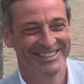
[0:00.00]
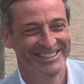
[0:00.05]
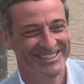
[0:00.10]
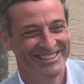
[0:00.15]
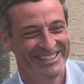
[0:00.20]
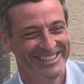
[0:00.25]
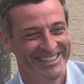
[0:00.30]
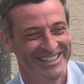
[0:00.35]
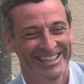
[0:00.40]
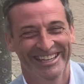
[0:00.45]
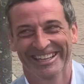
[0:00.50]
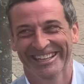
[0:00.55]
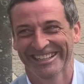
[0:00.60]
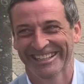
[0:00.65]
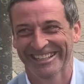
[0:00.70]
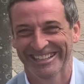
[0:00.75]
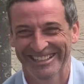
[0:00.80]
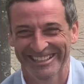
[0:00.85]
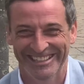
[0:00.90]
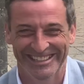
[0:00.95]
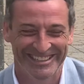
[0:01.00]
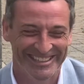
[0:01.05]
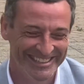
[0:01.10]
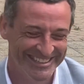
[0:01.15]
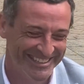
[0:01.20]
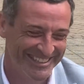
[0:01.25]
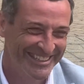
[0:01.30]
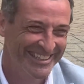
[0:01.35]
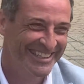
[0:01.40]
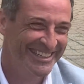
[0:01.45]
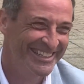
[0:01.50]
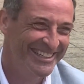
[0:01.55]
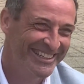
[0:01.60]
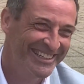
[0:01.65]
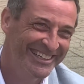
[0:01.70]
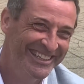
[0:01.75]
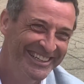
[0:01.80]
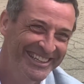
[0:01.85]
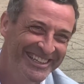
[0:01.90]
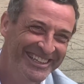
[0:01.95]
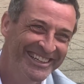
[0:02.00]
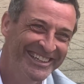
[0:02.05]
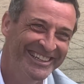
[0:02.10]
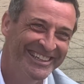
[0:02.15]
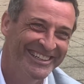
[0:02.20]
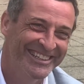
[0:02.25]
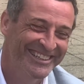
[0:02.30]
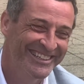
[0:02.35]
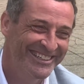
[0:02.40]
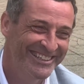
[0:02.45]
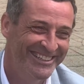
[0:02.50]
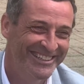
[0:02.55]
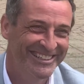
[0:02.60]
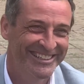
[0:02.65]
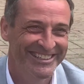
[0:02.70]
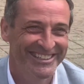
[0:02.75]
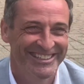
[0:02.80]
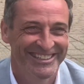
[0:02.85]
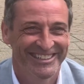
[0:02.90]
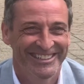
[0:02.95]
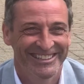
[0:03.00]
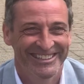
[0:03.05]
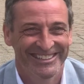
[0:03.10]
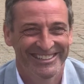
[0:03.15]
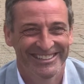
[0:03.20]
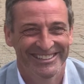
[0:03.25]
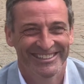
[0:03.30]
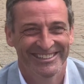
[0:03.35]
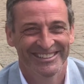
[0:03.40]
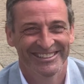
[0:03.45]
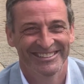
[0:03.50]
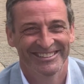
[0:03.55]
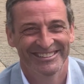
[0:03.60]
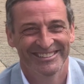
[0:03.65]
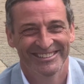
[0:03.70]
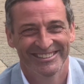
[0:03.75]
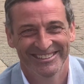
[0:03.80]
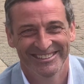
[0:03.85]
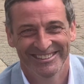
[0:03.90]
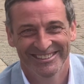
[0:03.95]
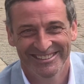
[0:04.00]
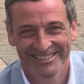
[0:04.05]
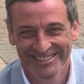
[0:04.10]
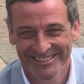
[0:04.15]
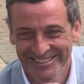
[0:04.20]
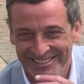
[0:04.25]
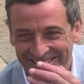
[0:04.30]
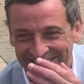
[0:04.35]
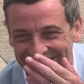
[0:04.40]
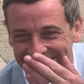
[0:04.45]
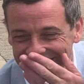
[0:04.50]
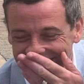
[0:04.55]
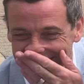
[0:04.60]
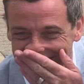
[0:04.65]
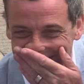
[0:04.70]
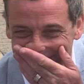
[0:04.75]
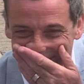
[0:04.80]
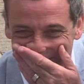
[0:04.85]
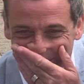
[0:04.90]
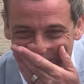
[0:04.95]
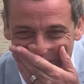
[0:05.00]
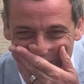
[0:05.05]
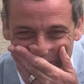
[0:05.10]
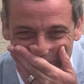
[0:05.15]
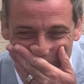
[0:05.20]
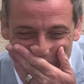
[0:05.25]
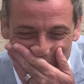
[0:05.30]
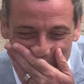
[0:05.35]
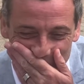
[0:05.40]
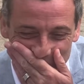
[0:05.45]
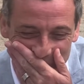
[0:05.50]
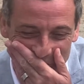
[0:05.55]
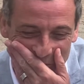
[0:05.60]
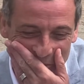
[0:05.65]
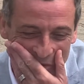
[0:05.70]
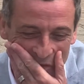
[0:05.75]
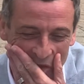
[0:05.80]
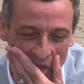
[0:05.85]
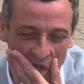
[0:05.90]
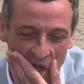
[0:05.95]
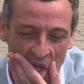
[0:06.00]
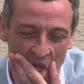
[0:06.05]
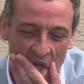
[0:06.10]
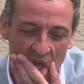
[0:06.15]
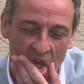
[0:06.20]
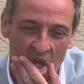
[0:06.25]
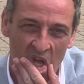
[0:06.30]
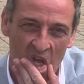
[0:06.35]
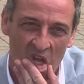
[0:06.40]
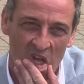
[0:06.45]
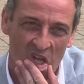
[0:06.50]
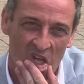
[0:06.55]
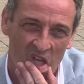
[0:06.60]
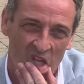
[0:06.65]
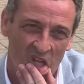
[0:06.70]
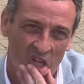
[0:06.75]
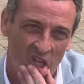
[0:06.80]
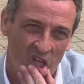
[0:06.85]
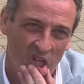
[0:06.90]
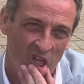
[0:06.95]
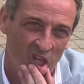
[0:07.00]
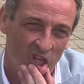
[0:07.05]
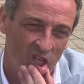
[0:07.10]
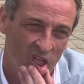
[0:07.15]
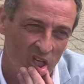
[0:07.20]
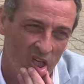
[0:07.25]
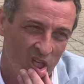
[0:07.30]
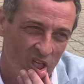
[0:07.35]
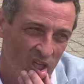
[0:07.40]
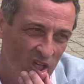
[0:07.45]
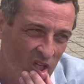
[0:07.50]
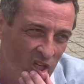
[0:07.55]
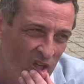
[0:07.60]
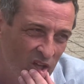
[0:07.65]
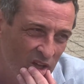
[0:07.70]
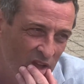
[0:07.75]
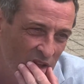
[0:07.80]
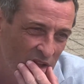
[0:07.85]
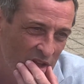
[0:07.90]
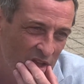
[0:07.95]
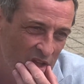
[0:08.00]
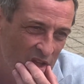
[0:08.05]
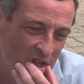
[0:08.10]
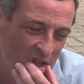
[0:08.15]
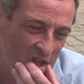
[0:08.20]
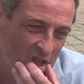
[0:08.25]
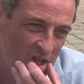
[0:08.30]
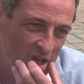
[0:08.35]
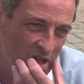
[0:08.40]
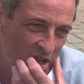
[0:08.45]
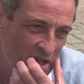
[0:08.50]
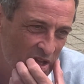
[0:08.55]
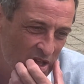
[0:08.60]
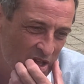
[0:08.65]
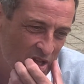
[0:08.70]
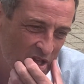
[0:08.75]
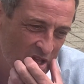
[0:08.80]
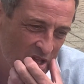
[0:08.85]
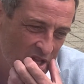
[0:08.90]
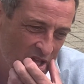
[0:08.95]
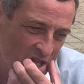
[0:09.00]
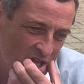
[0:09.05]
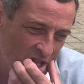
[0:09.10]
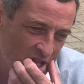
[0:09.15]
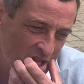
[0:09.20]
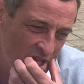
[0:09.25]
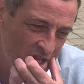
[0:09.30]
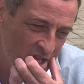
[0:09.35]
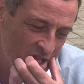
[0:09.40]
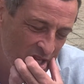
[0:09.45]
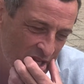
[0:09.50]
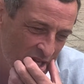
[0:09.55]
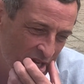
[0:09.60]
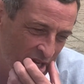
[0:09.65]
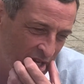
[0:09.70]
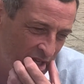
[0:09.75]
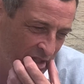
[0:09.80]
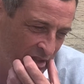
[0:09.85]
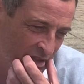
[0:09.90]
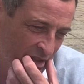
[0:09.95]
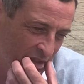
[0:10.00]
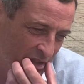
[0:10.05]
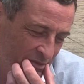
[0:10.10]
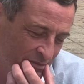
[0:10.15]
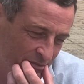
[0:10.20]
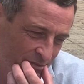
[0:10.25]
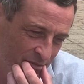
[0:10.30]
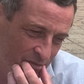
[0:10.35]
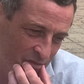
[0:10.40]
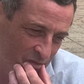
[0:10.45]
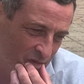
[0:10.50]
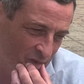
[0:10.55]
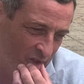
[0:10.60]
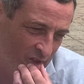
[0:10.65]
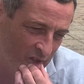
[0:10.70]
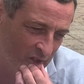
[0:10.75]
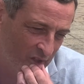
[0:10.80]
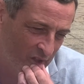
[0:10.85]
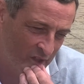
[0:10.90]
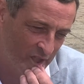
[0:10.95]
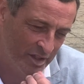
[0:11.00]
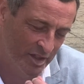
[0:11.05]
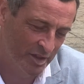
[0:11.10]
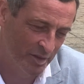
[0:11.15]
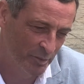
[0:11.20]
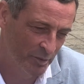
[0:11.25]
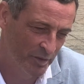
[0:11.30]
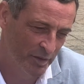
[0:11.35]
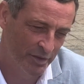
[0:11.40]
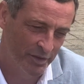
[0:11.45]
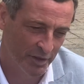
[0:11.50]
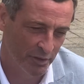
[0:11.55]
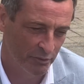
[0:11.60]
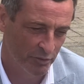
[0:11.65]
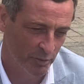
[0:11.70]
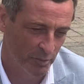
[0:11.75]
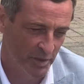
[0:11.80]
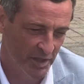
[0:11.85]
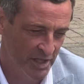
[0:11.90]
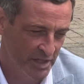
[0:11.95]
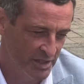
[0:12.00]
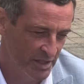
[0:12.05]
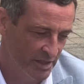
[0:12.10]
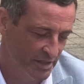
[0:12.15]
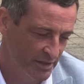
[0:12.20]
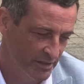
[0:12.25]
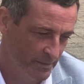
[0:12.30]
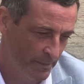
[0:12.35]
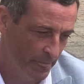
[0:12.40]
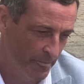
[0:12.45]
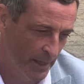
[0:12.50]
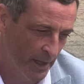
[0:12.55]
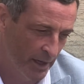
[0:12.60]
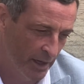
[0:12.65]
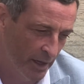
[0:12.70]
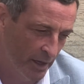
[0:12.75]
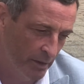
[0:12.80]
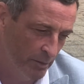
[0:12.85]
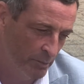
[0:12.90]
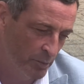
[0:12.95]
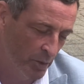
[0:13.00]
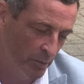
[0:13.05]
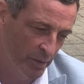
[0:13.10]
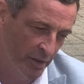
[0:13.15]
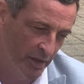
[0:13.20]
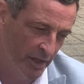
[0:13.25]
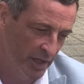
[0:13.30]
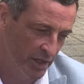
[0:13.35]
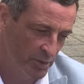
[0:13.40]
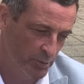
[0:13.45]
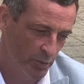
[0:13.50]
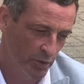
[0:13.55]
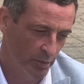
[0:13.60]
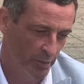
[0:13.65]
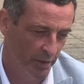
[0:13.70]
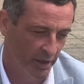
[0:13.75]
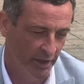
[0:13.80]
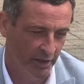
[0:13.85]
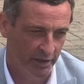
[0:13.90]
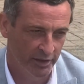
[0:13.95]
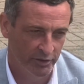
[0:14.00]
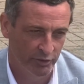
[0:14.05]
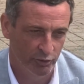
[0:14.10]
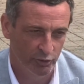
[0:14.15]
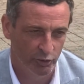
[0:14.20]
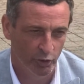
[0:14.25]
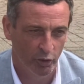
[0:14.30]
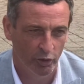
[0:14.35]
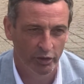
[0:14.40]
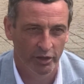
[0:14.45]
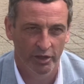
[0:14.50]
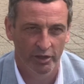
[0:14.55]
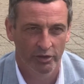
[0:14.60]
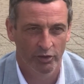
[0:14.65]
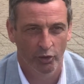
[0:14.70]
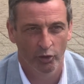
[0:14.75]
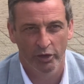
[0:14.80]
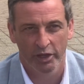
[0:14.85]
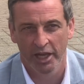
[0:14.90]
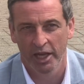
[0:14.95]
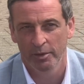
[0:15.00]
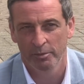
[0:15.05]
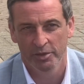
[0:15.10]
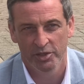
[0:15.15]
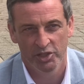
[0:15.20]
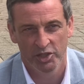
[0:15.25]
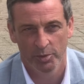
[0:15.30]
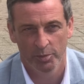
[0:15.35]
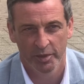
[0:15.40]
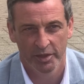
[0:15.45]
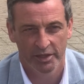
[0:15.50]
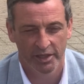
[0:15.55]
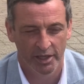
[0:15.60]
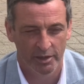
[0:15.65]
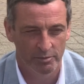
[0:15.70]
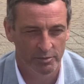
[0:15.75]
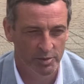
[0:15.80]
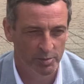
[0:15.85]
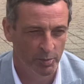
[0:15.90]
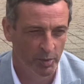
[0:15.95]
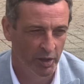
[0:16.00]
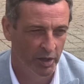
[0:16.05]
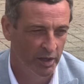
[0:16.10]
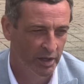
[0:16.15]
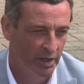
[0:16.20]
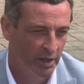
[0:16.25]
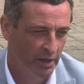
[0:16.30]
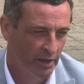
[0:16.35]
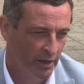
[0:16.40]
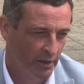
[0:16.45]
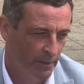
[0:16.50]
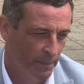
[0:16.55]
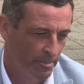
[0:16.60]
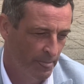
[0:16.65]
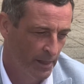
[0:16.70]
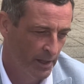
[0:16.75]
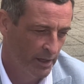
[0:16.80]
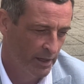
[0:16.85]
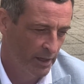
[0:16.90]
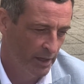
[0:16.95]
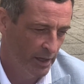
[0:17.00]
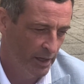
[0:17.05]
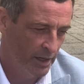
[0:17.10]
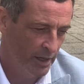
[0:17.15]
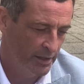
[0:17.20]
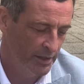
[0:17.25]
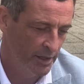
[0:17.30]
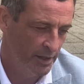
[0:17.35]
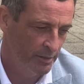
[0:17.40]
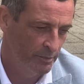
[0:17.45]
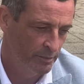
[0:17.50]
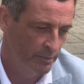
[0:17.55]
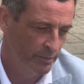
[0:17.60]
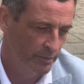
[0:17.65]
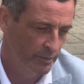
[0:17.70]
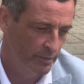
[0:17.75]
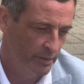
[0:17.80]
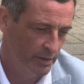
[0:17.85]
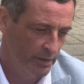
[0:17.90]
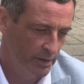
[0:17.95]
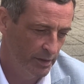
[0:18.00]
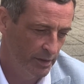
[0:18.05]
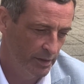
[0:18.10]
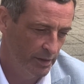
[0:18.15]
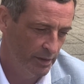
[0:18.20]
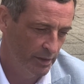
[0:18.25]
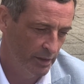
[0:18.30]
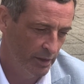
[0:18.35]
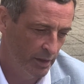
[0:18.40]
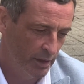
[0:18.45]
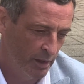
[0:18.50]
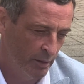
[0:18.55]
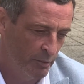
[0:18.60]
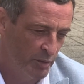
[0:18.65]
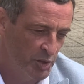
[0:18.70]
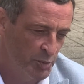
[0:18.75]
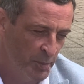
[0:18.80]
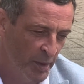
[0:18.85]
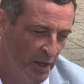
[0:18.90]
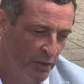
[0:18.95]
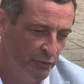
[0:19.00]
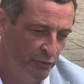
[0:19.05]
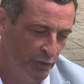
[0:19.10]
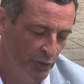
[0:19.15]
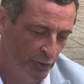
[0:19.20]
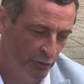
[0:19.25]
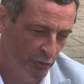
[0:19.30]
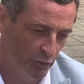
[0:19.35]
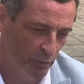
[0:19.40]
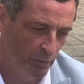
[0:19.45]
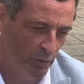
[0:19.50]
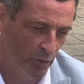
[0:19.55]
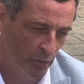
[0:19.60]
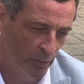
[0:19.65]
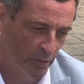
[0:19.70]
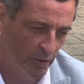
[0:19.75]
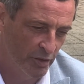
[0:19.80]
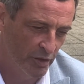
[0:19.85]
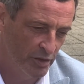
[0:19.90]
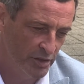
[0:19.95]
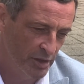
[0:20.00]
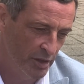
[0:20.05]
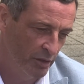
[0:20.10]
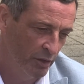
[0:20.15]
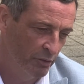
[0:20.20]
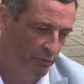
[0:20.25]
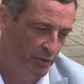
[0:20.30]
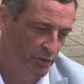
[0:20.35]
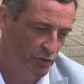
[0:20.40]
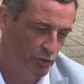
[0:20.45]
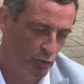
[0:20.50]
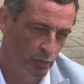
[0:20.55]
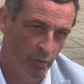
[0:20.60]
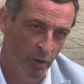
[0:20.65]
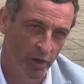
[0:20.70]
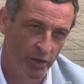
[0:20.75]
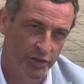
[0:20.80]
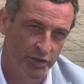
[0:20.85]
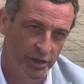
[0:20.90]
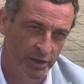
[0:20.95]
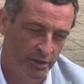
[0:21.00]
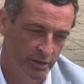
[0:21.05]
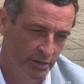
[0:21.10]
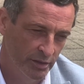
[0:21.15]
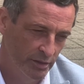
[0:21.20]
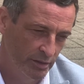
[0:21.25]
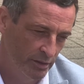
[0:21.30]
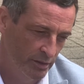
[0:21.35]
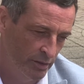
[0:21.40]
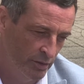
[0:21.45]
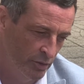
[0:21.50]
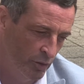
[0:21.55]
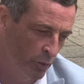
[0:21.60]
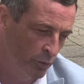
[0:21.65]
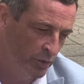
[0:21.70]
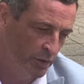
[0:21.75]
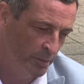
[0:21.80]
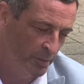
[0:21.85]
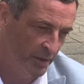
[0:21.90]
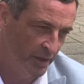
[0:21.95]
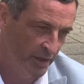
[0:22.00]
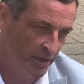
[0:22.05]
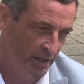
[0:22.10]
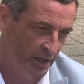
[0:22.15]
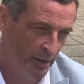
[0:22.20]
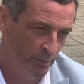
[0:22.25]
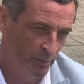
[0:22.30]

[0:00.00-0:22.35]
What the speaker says: Do you have a message for these fans who are obviously keen to see you in the job? You were the sole candidate, and they were the ones you were speaking about all the time. I think the thing for me is, it's probably like I spoke about earlier, you know, talk can be cheap at times, but I'm respectful of football because I love it so much, and you know, ultimately